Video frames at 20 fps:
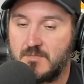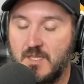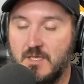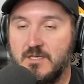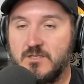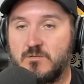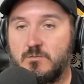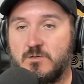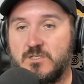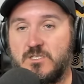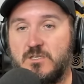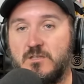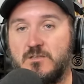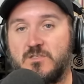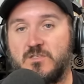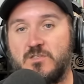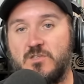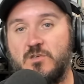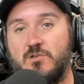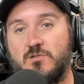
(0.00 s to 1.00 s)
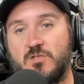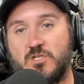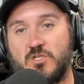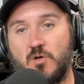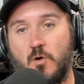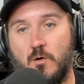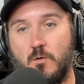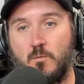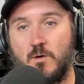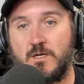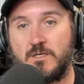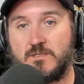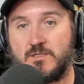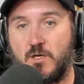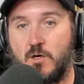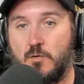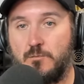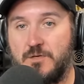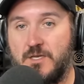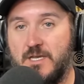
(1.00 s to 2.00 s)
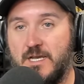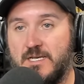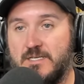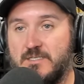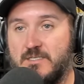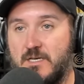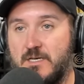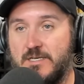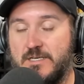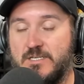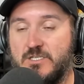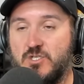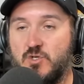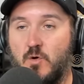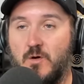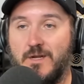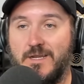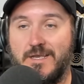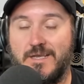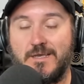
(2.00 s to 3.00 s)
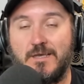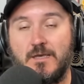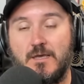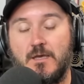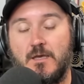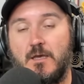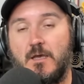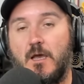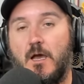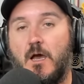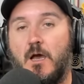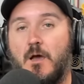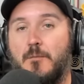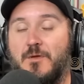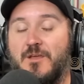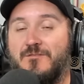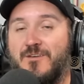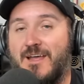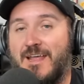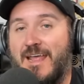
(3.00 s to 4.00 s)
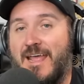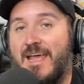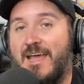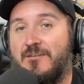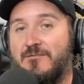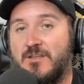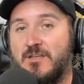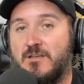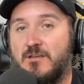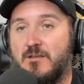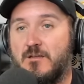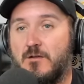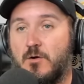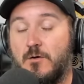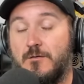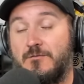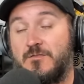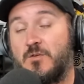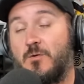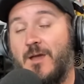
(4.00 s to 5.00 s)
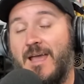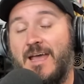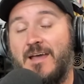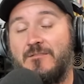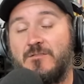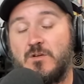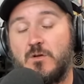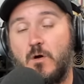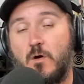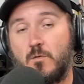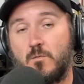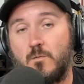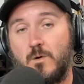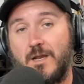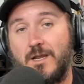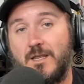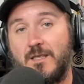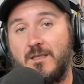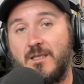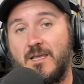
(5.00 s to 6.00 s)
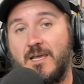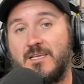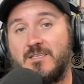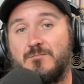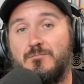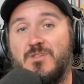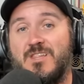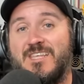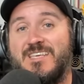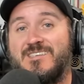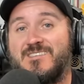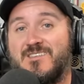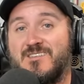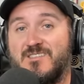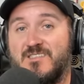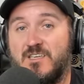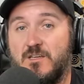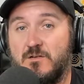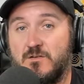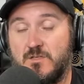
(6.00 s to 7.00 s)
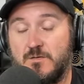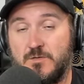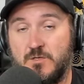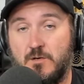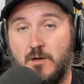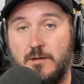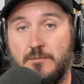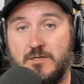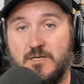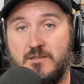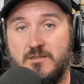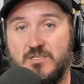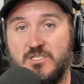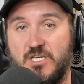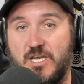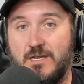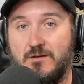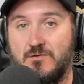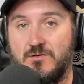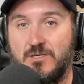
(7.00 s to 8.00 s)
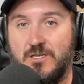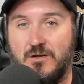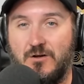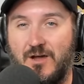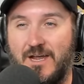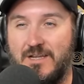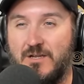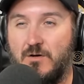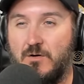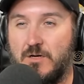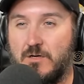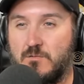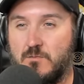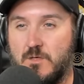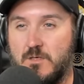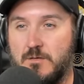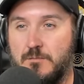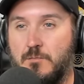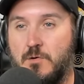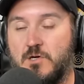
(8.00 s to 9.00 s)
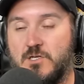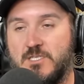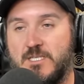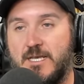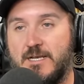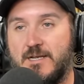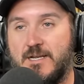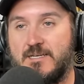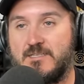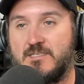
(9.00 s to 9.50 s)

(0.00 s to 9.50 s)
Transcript: this was just two short ones. Hope you guys uh, enjoyed it. Um, if I haven't, or if you haven't already, guys, please consider subscribing to the channel. You know, I know I don't really push that kind